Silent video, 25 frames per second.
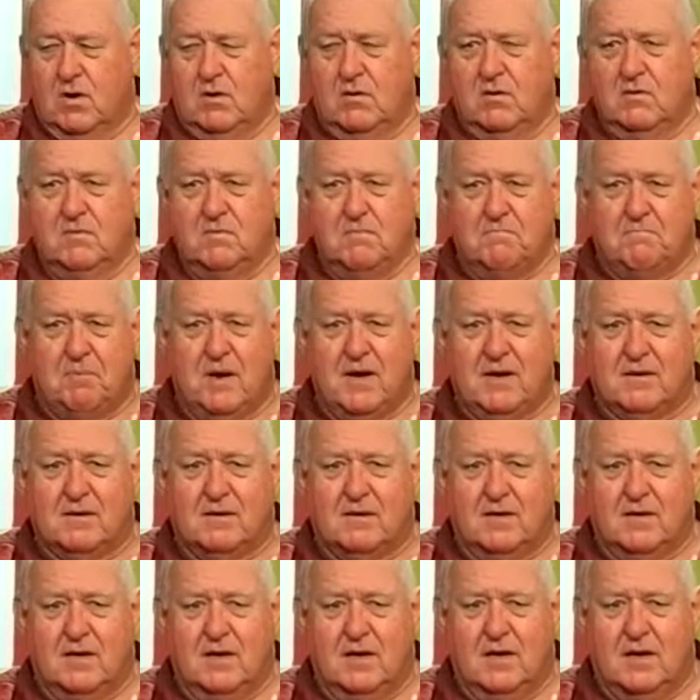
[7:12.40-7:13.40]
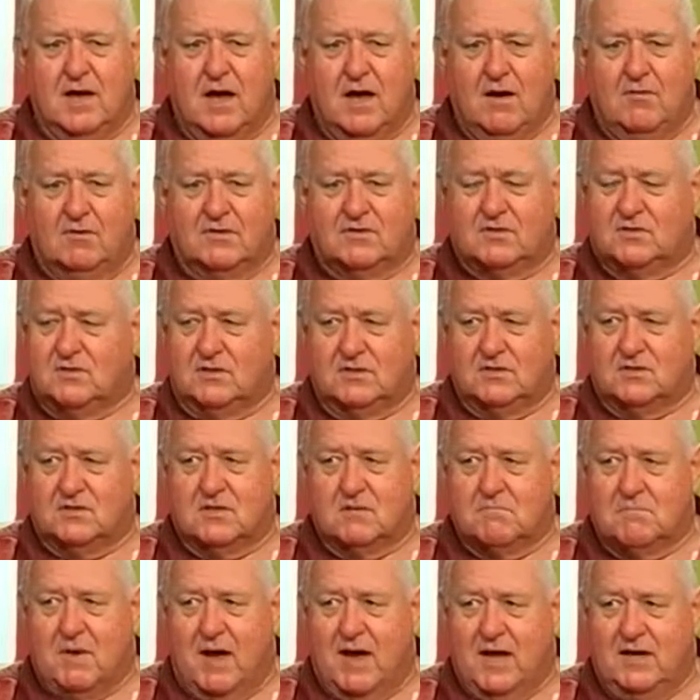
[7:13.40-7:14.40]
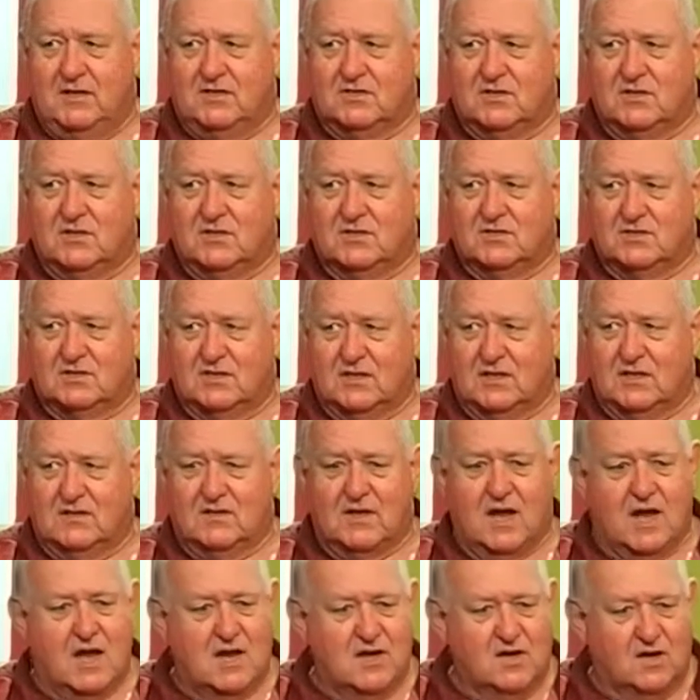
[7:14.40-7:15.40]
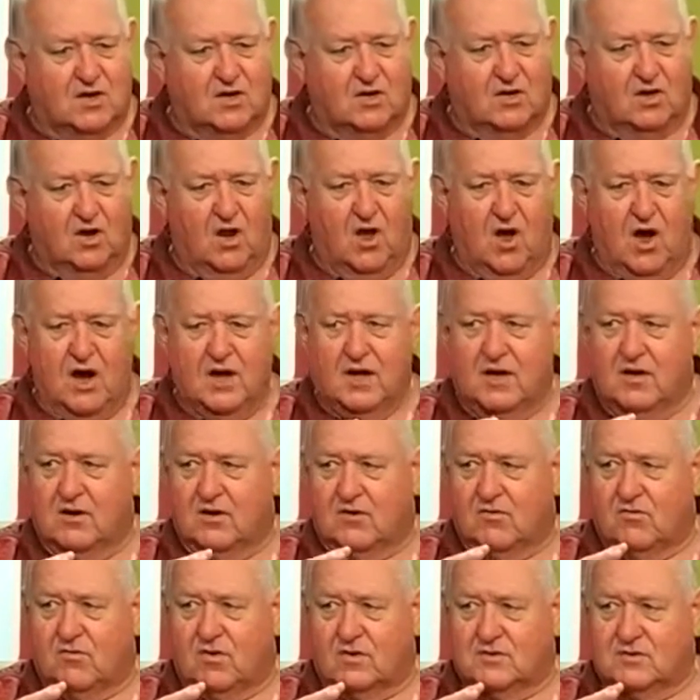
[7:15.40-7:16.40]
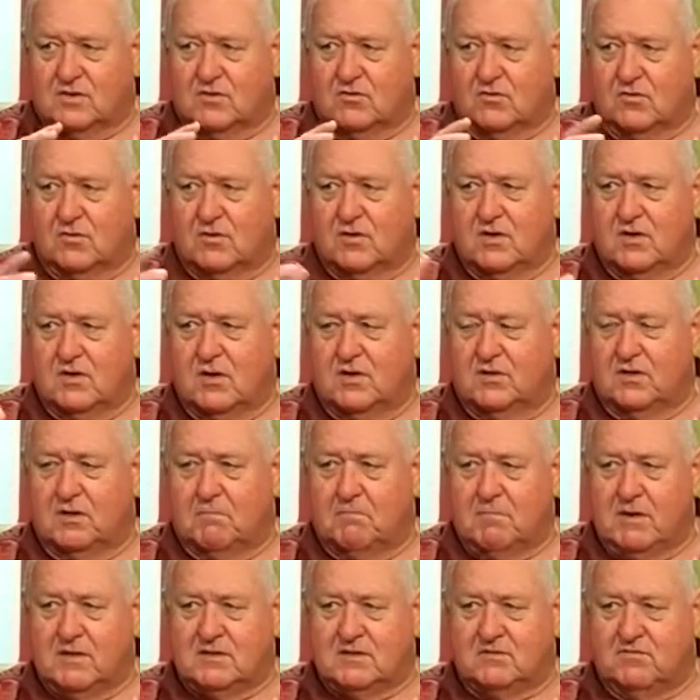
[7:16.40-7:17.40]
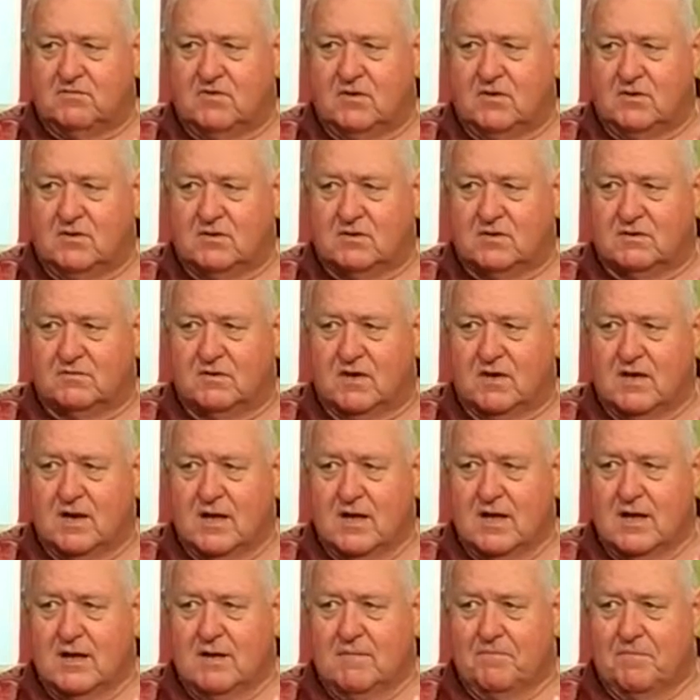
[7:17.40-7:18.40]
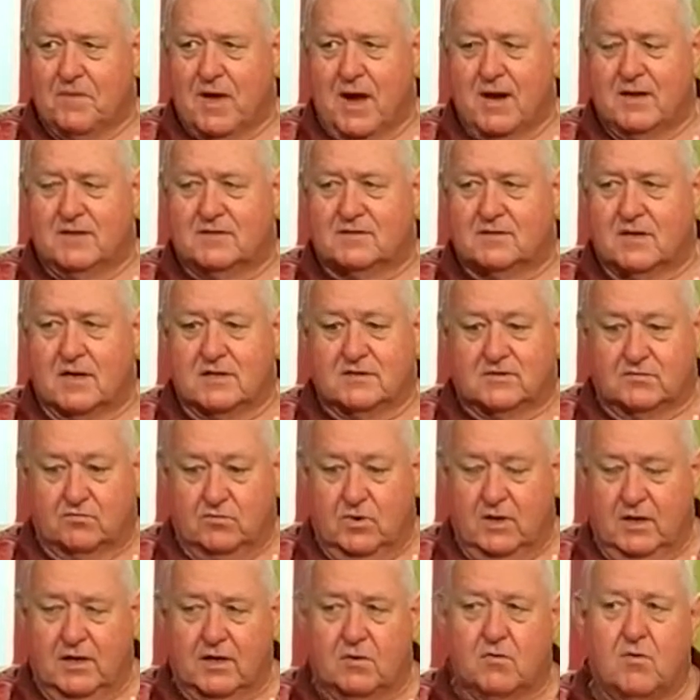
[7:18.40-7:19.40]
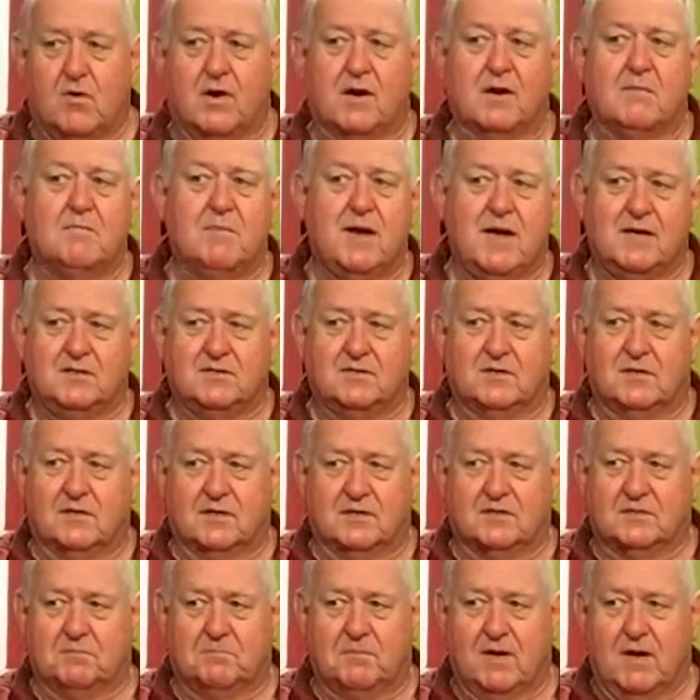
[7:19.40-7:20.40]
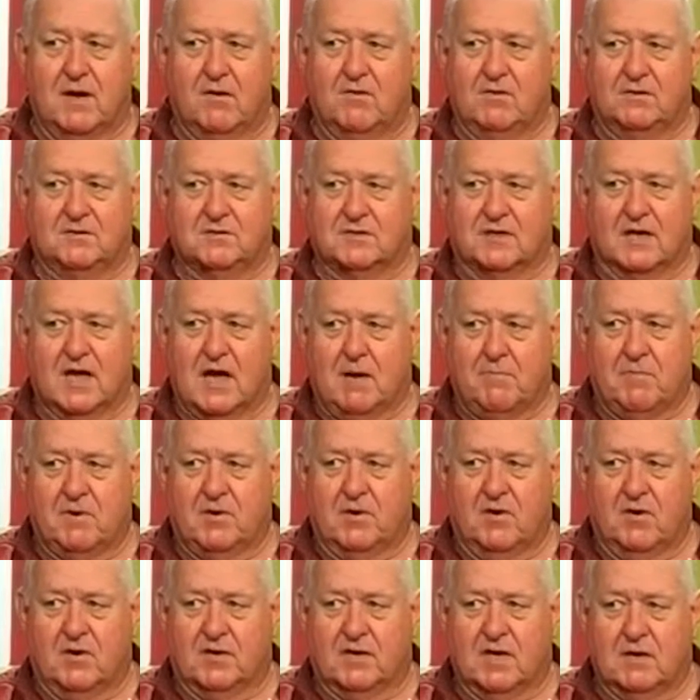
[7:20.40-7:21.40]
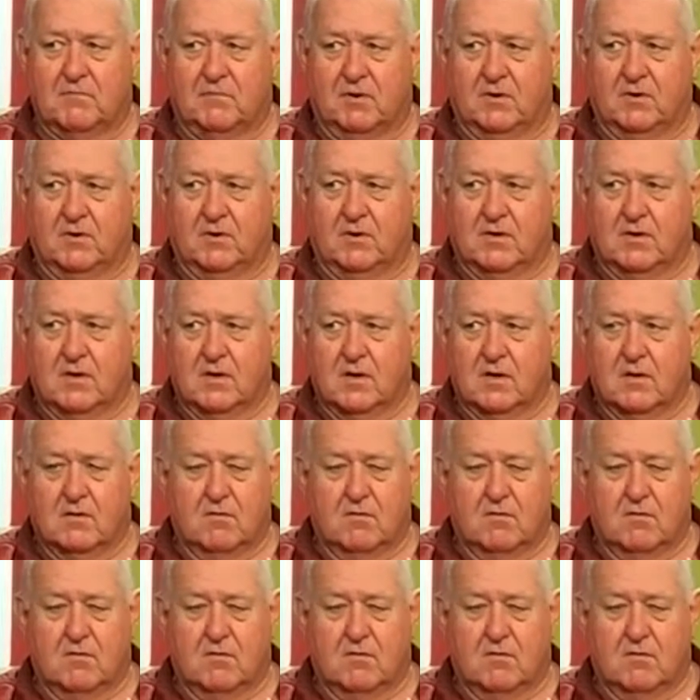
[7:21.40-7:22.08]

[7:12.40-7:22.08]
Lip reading: Well, but you know, it's just amazing. You're sitting there and you're gliding across it all, and you've got the best views of it, and it's really quite a magical experience to go up on a hot air balloon.